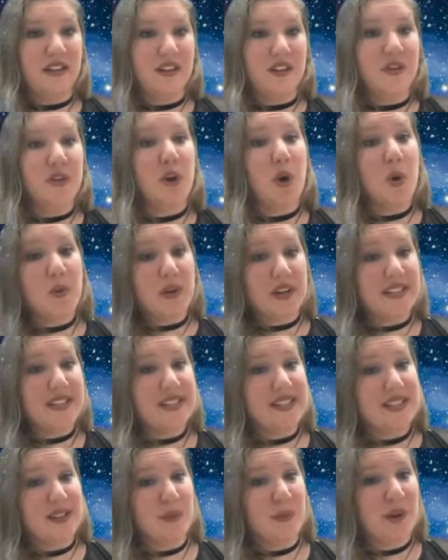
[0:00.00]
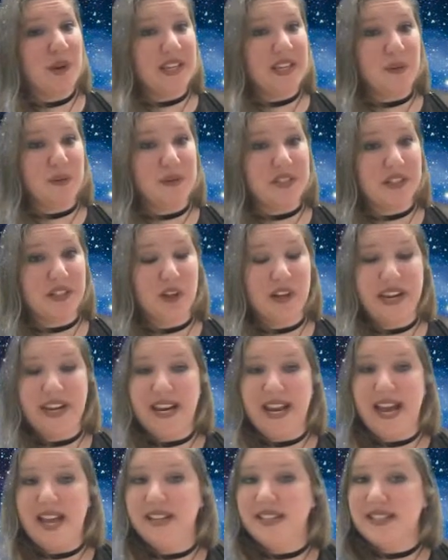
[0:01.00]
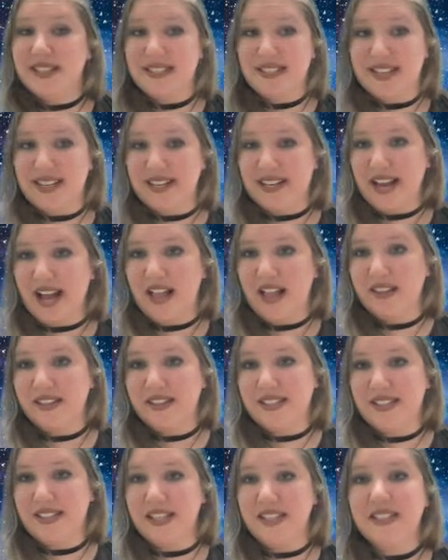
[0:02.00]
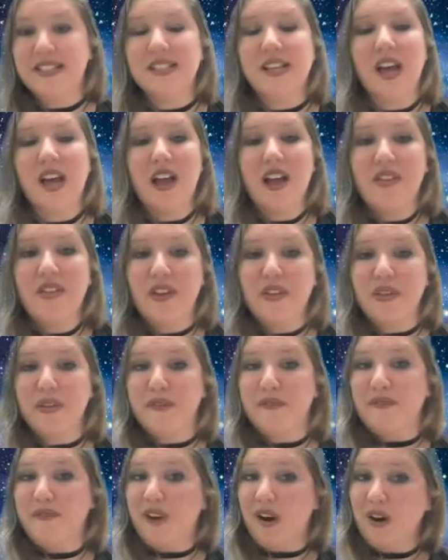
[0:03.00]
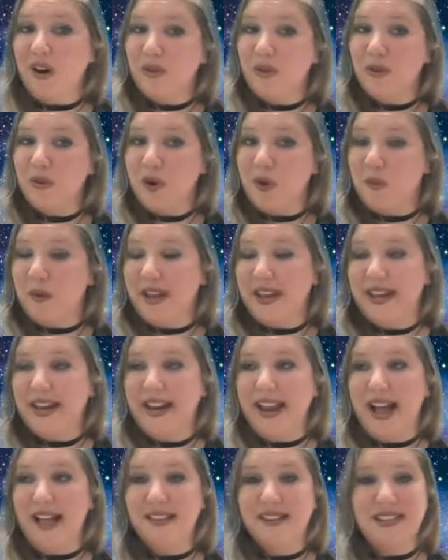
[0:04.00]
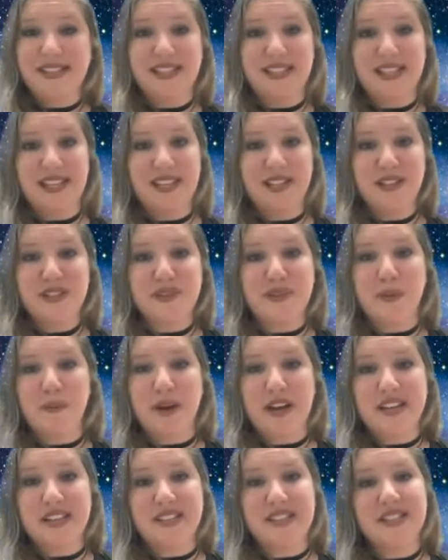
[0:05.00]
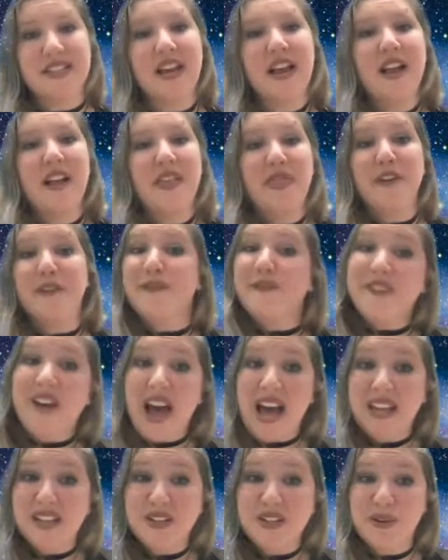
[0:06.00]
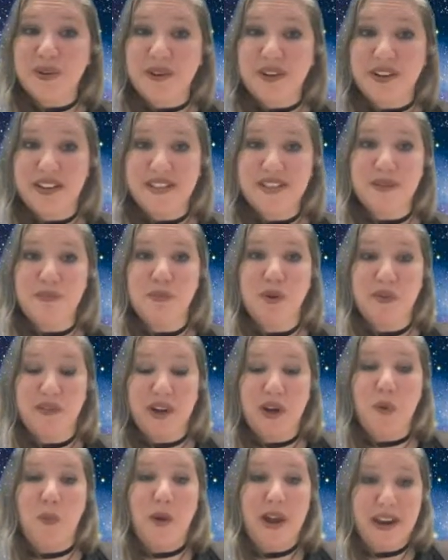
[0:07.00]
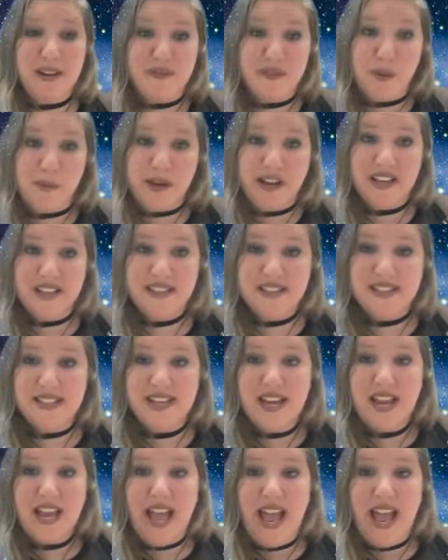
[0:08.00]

noticed when he was looking at distant galaxies that the farther away a galaxy is from us, the faster it's moving away from us.